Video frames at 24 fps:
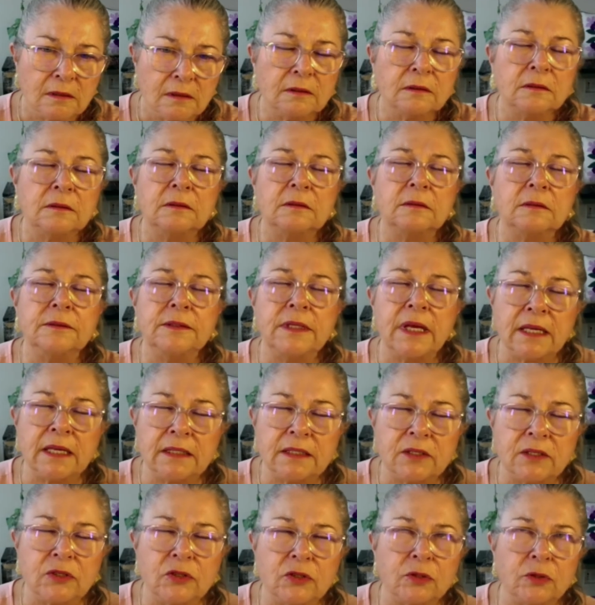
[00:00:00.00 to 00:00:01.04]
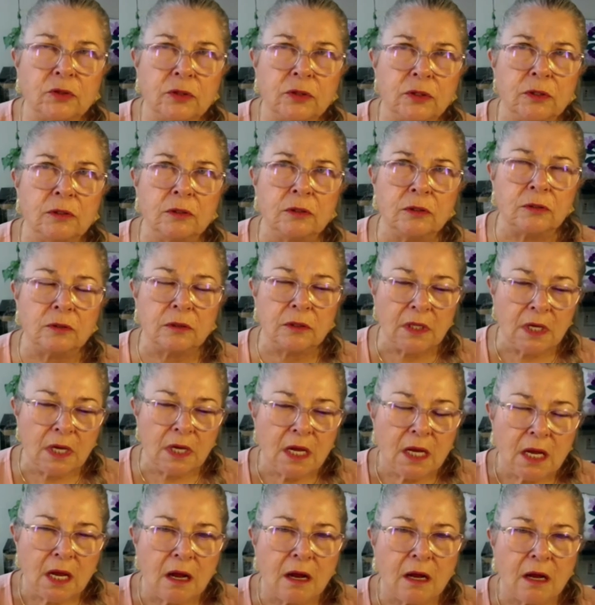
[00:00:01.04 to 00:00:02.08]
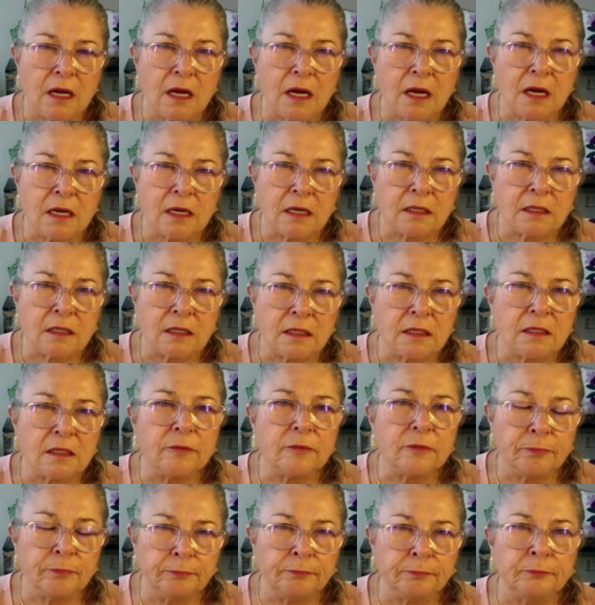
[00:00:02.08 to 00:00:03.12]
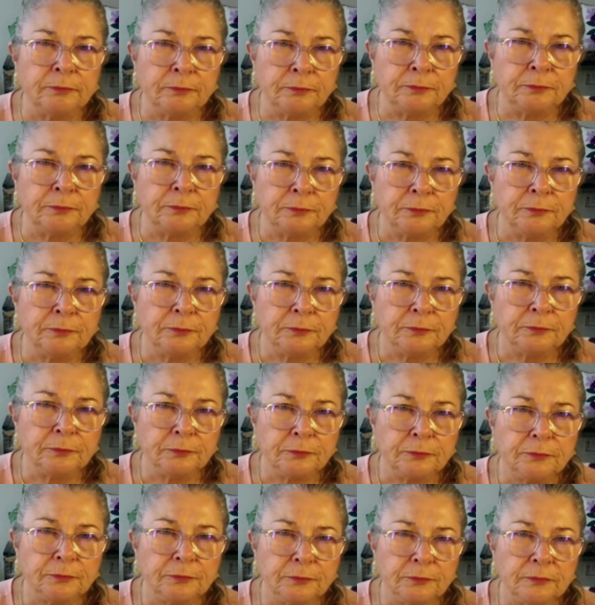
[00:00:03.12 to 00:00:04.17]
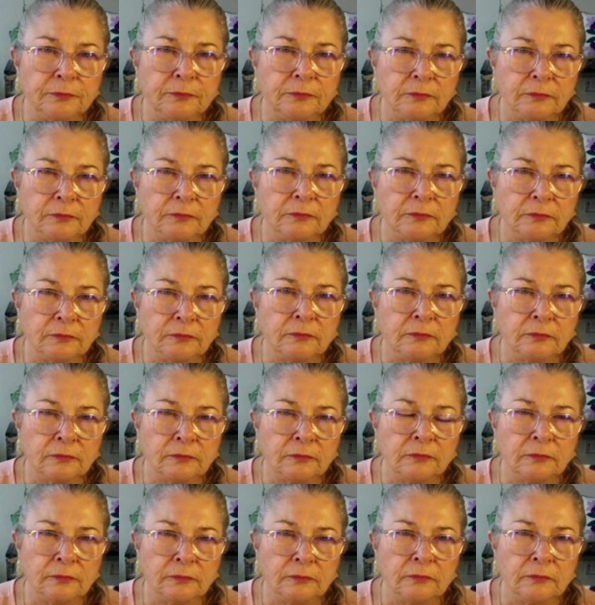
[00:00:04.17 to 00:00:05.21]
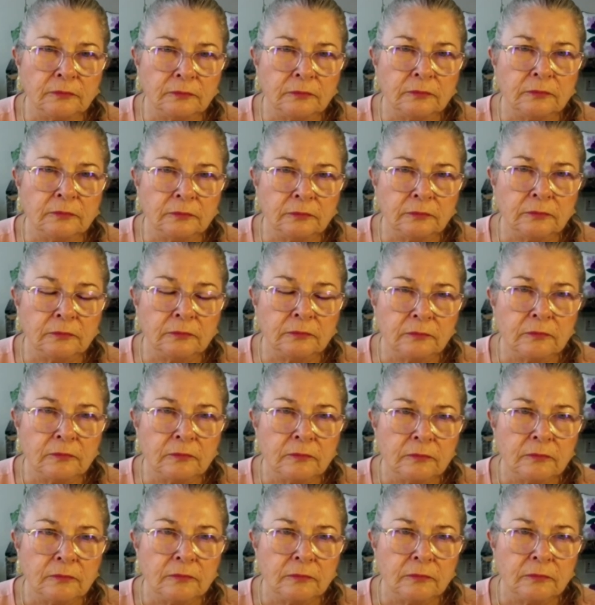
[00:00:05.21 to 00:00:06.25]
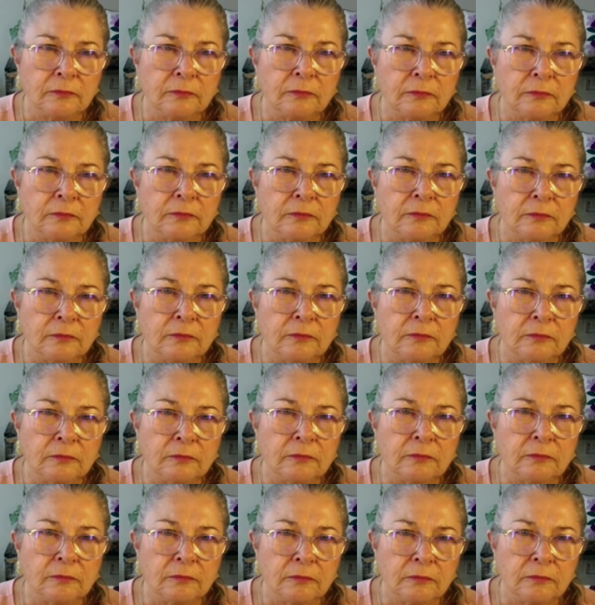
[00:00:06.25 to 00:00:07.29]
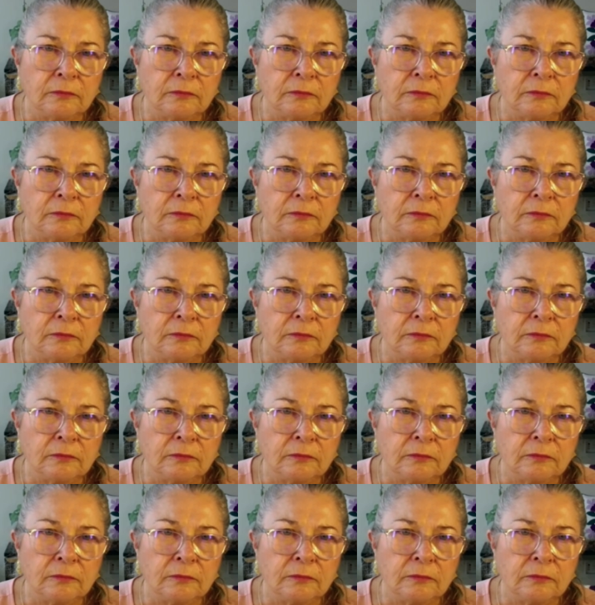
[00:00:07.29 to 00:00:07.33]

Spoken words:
(not speaking)